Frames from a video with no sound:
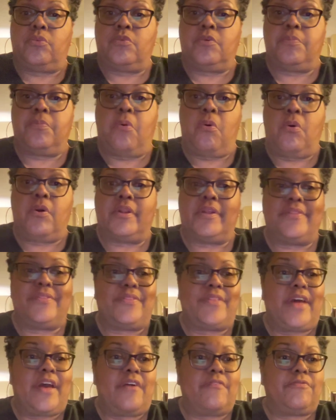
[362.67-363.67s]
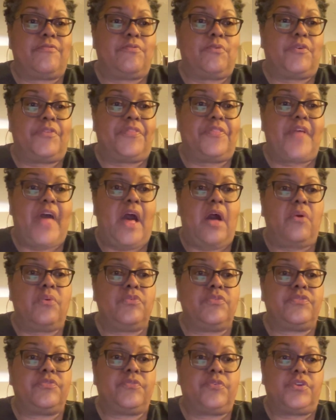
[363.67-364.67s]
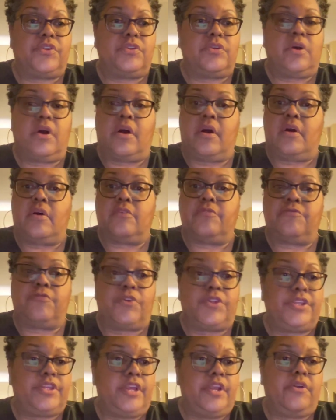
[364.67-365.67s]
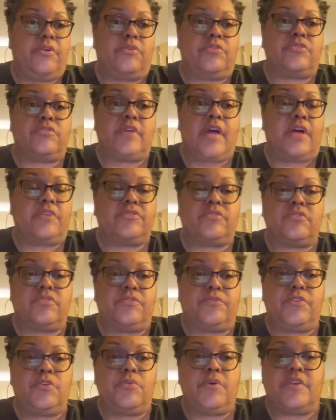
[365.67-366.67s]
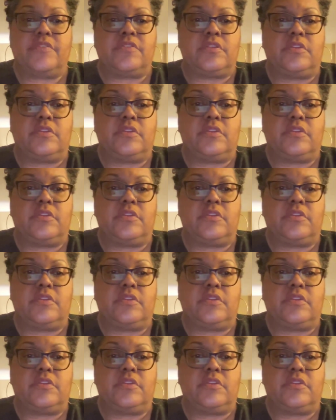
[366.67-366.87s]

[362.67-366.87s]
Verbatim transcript: reported that for thousands, for, uh, for years, thousands of U.S.